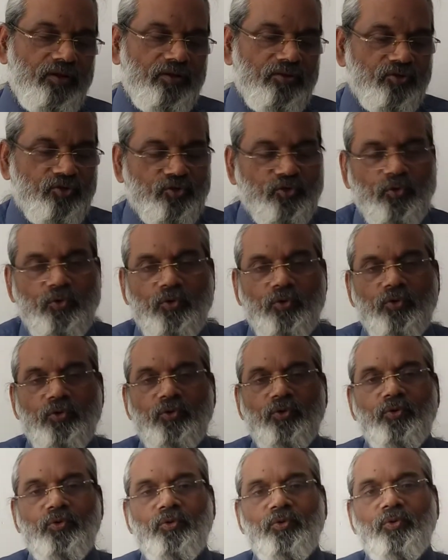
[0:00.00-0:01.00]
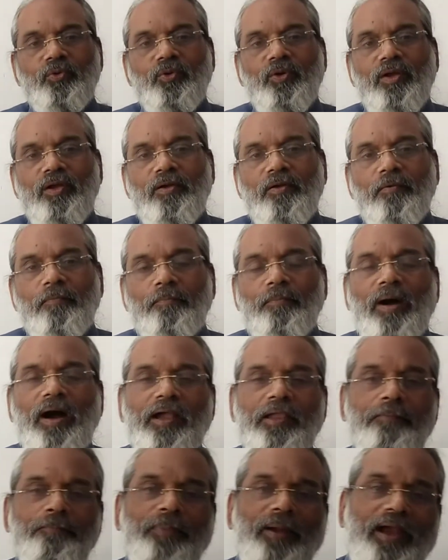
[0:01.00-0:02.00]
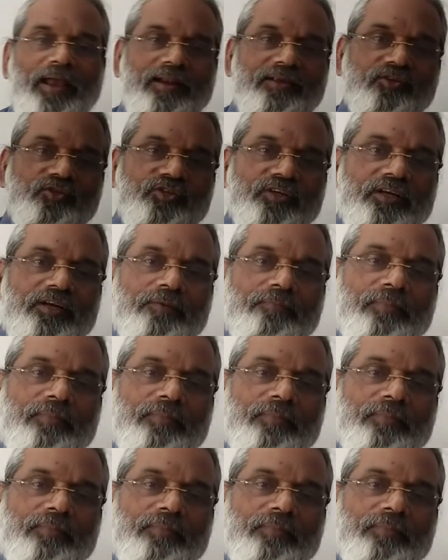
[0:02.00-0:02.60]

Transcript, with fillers: So, my palace and